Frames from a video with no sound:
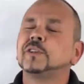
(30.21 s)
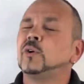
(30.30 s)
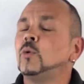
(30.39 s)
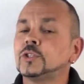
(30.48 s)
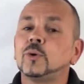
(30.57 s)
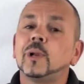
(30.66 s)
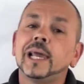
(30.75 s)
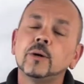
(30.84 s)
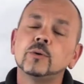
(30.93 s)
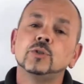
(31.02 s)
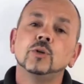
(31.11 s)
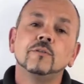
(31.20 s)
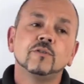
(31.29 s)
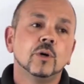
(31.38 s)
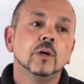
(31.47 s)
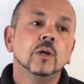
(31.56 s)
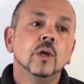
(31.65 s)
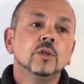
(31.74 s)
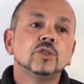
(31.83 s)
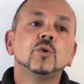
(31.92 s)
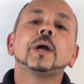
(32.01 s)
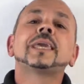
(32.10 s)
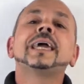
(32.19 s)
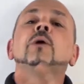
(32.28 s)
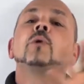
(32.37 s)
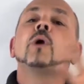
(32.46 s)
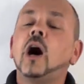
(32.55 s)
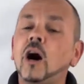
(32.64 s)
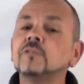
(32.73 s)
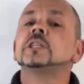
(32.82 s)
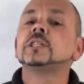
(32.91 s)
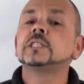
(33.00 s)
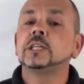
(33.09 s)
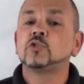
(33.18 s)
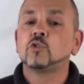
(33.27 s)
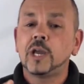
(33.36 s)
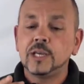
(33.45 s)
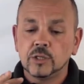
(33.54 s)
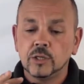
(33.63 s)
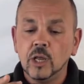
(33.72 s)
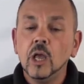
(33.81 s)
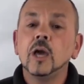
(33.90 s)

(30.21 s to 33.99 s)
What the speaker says: It also allows you to account after the situation